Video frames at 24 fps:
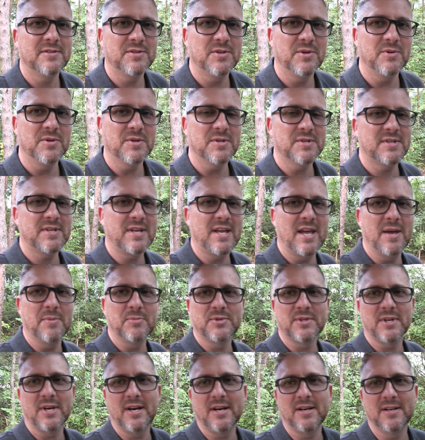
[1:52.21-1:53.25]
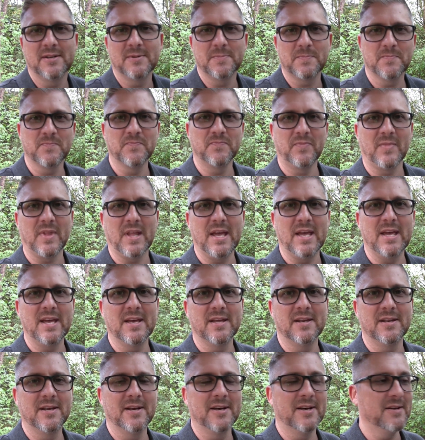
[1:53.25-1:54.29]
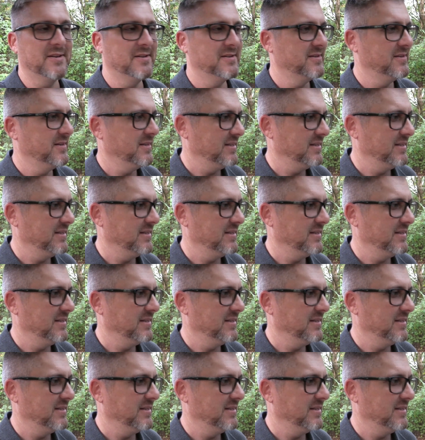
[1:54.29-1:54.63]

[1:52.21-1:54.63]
to this campsite, and uh,